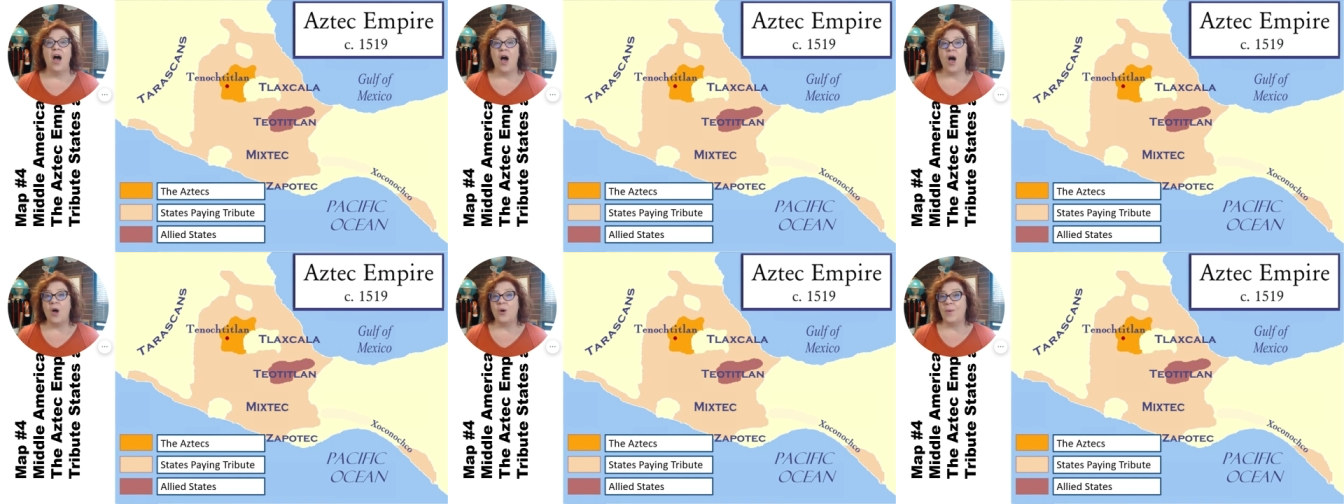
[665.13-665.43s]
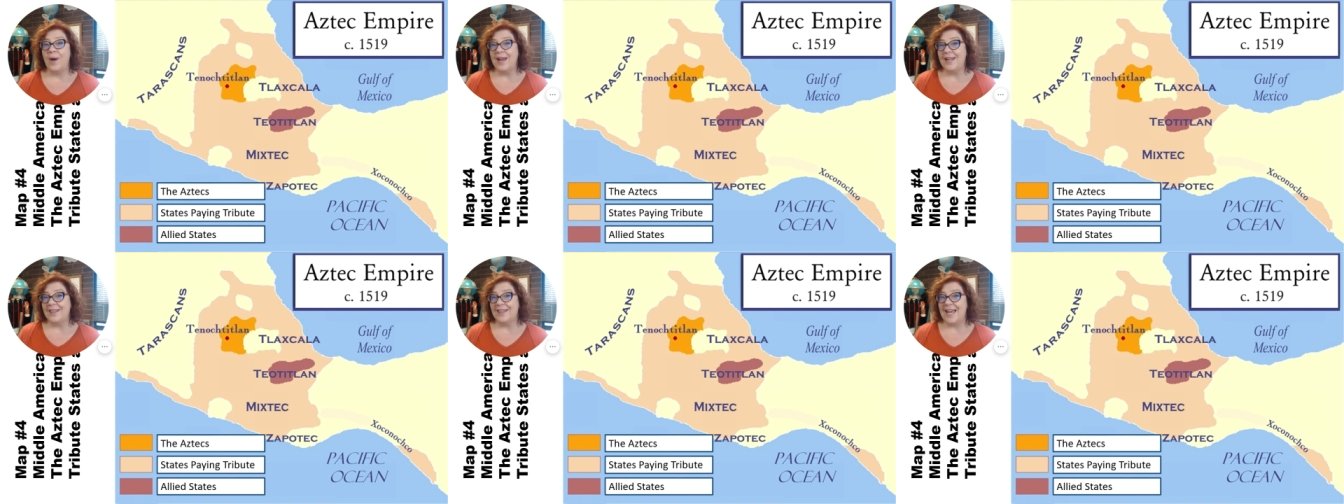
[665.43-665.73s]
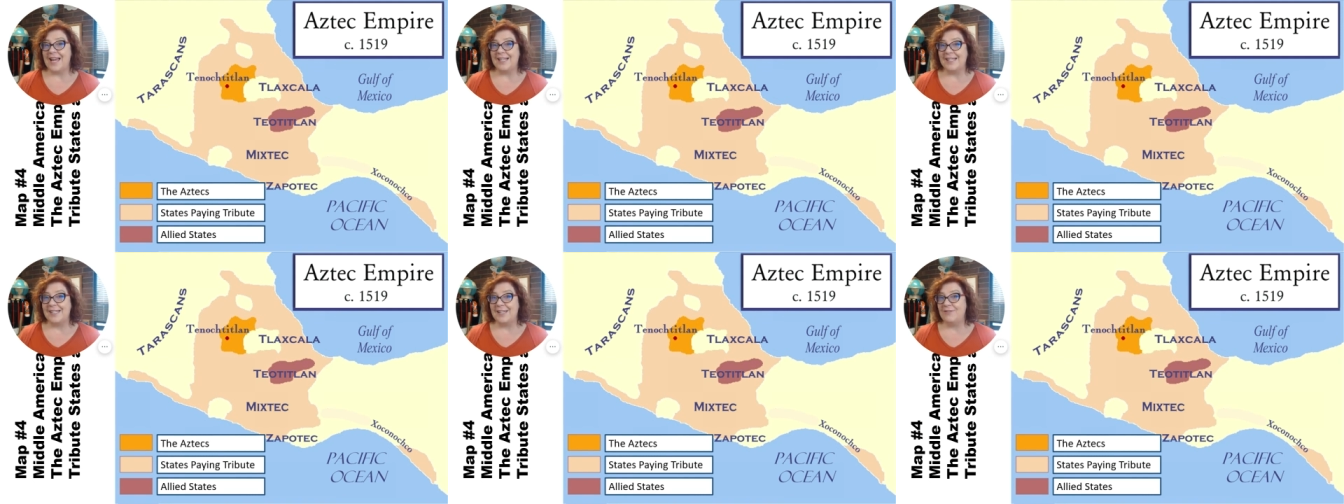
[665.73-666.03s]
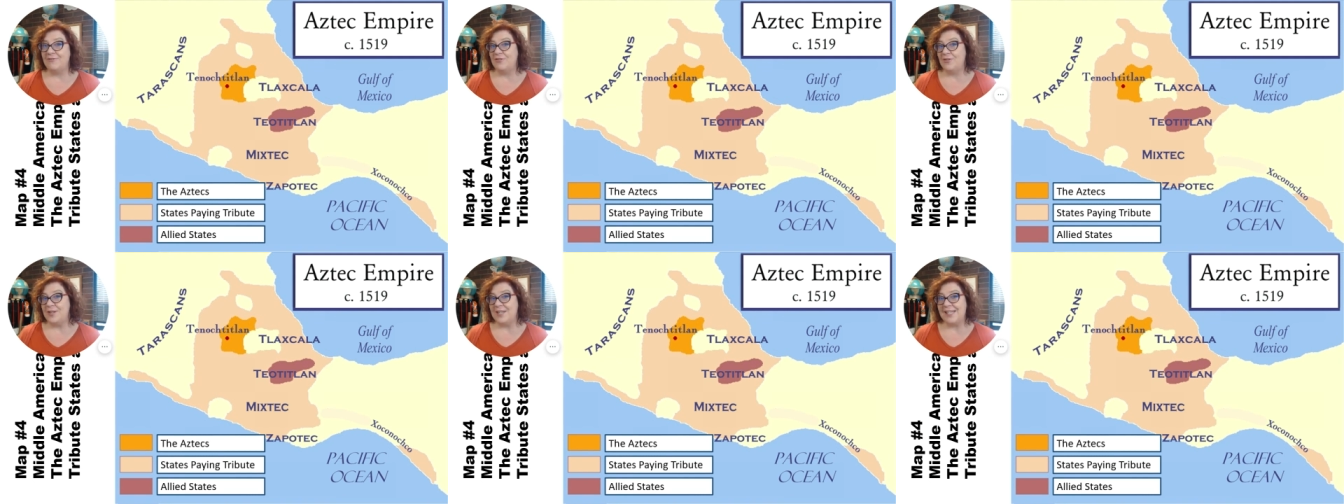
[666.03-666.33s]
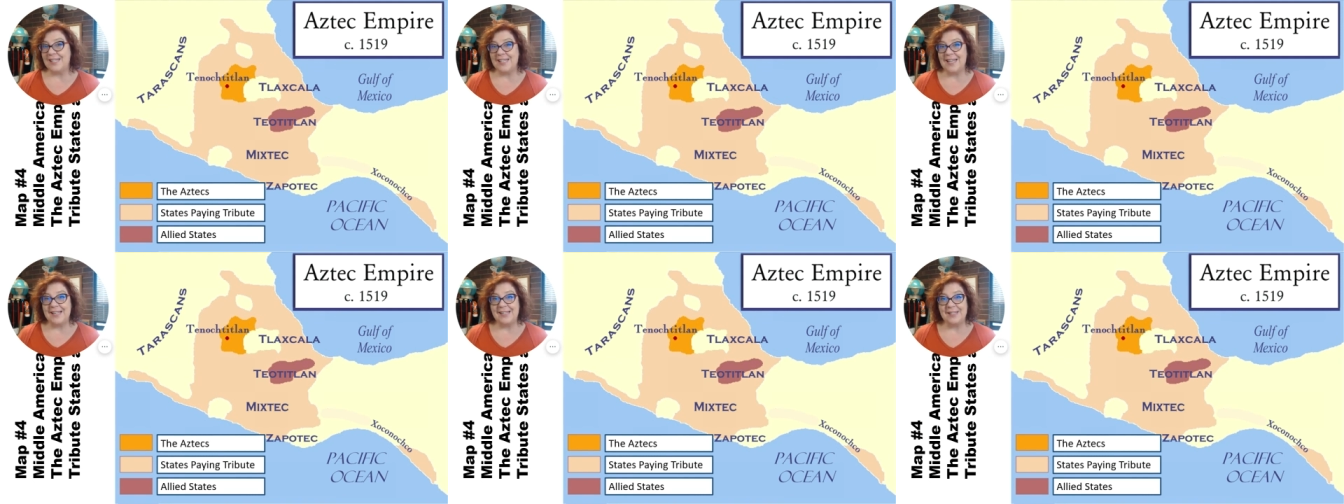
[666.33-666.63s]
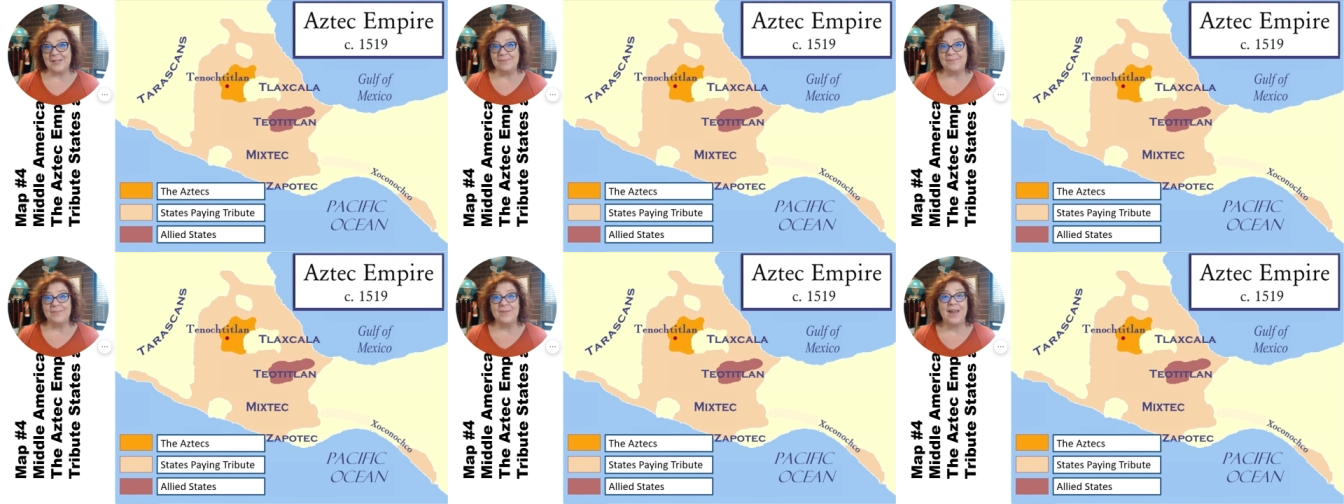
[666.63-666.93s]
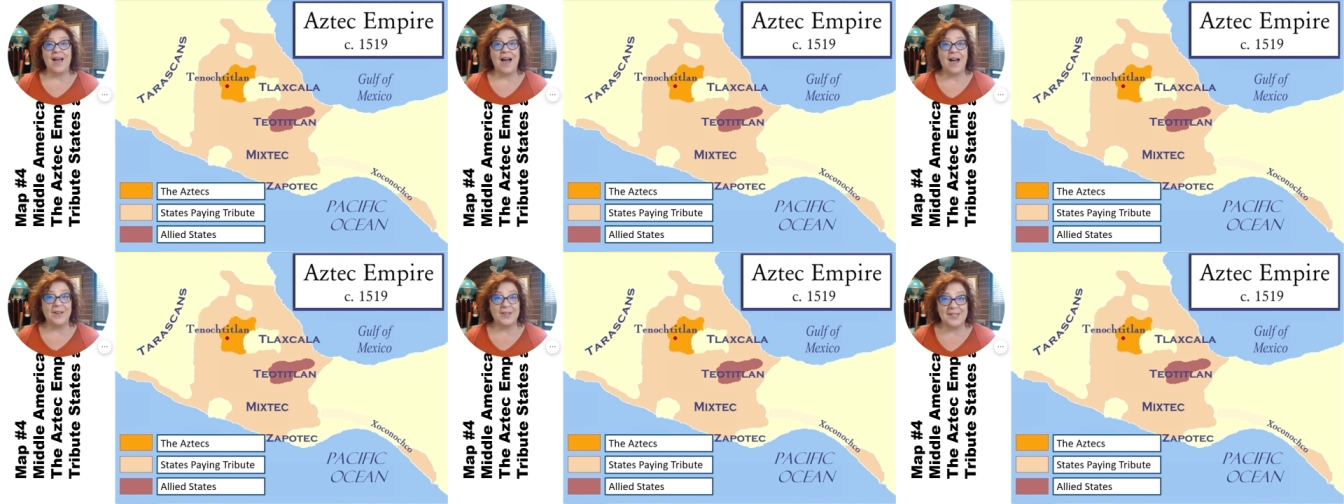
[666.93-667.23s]
All right, that's it for this lesson.
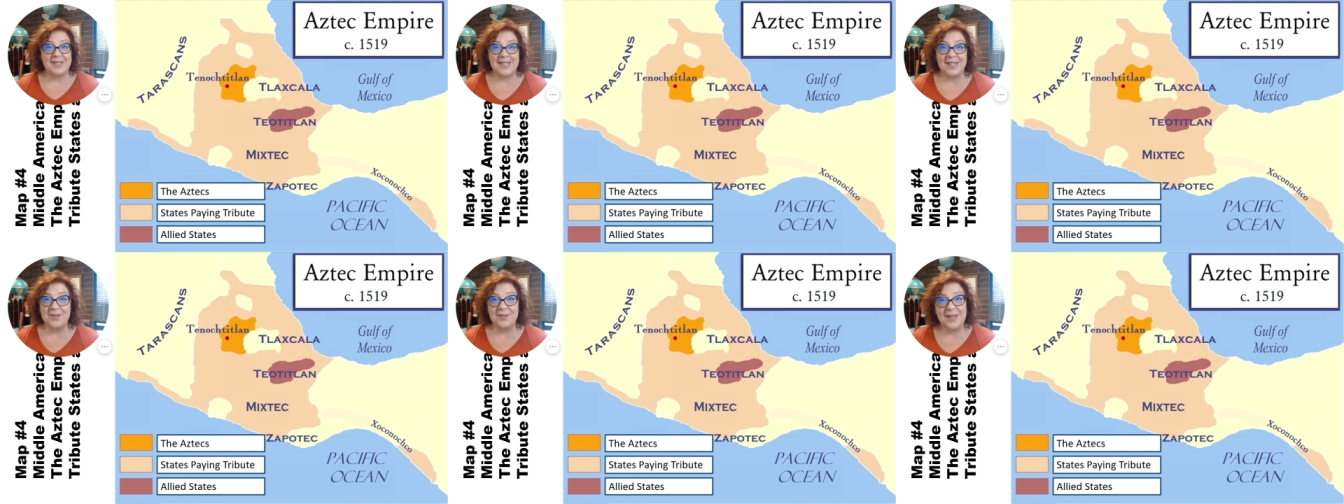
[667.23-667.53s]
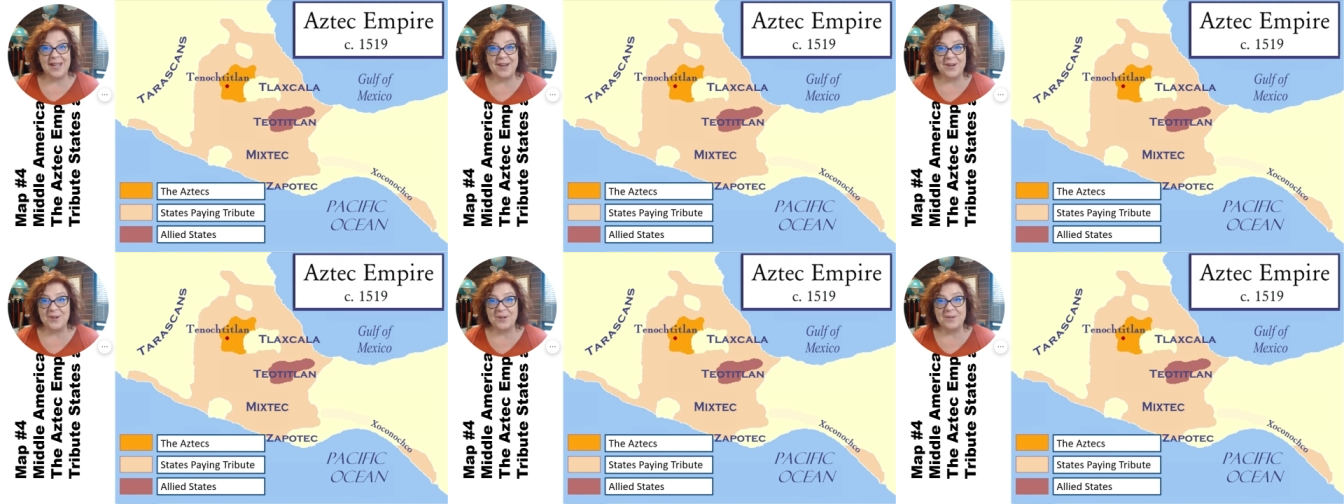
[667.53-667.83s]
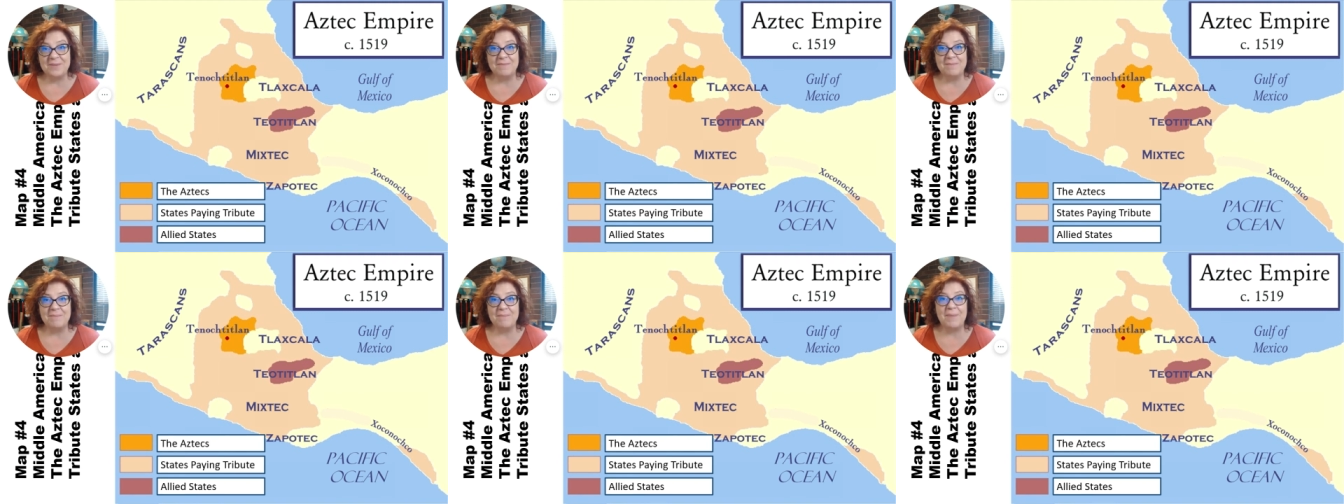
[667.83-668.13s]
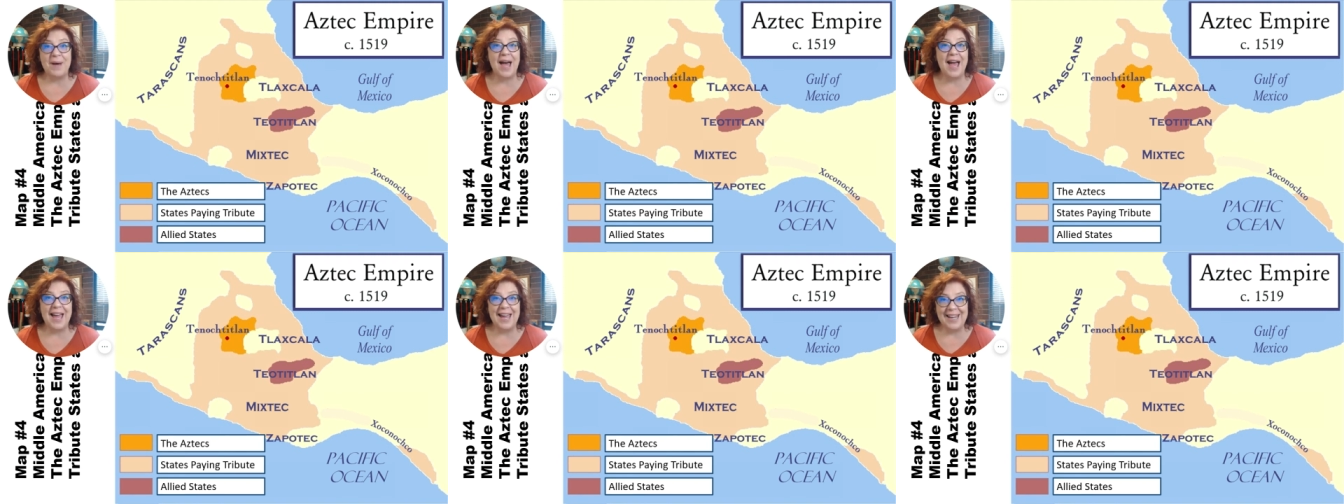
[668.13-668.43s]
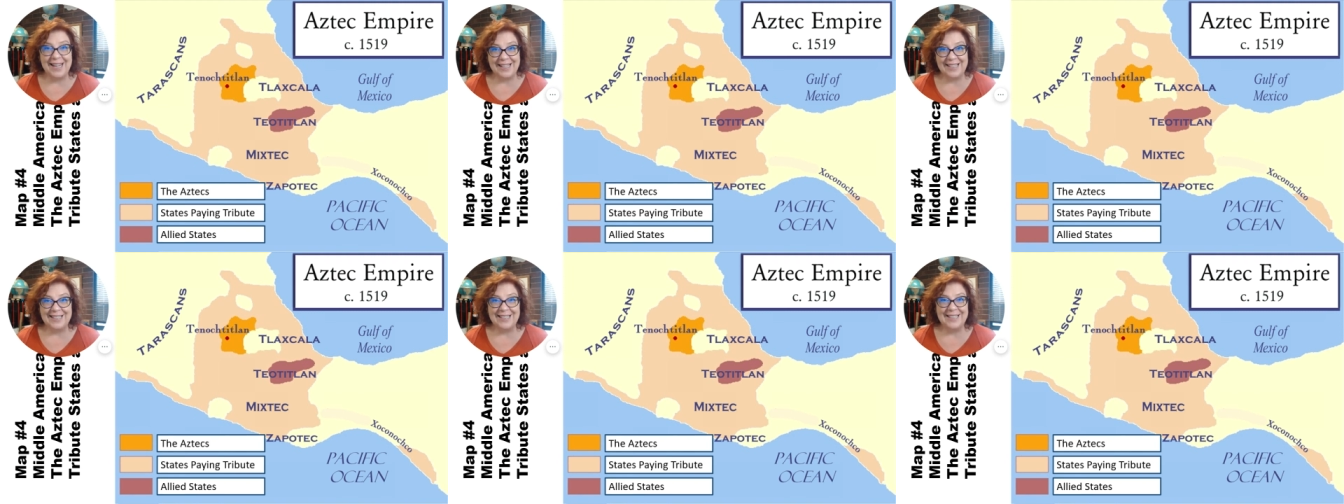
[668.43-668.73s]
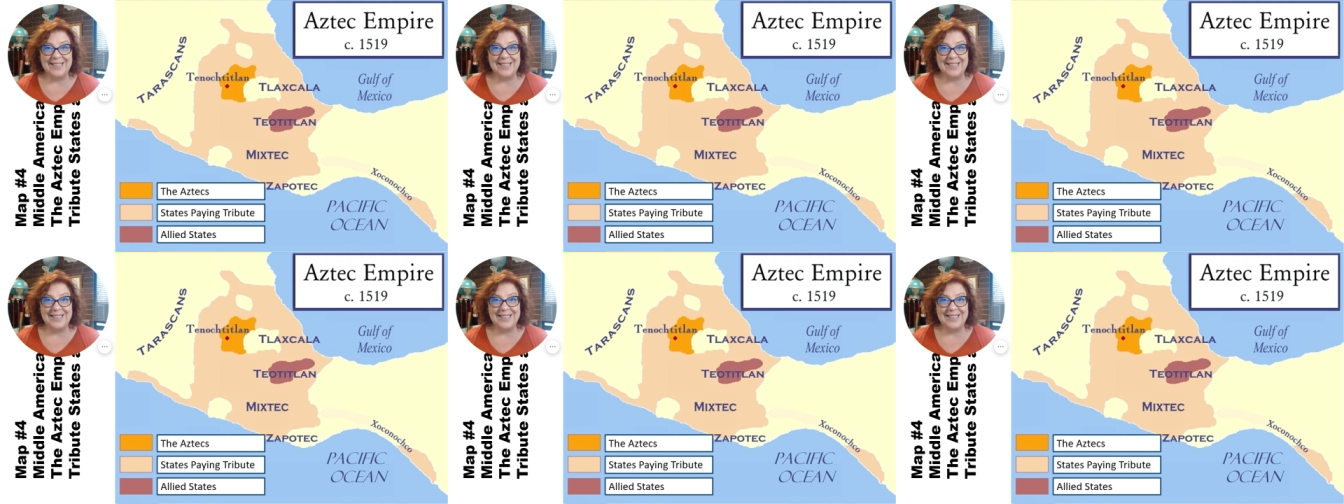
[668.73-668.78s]
I'll see you later. Bye.